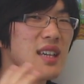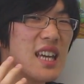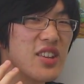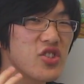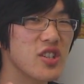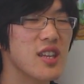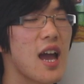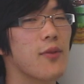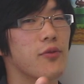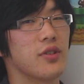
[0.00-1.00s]
It's just
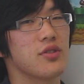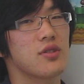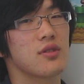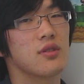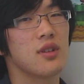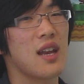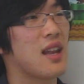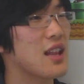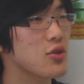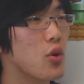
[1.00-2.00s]
average. And
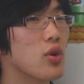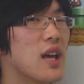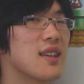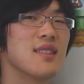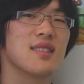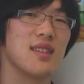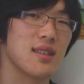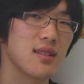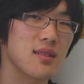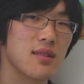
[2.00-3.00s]
that's all I can see in
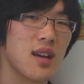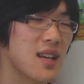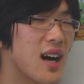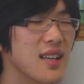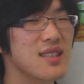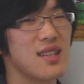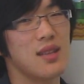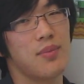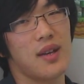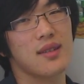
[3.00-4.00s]
it. I can't see
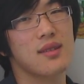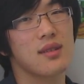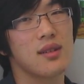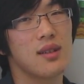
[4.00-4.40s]
the best.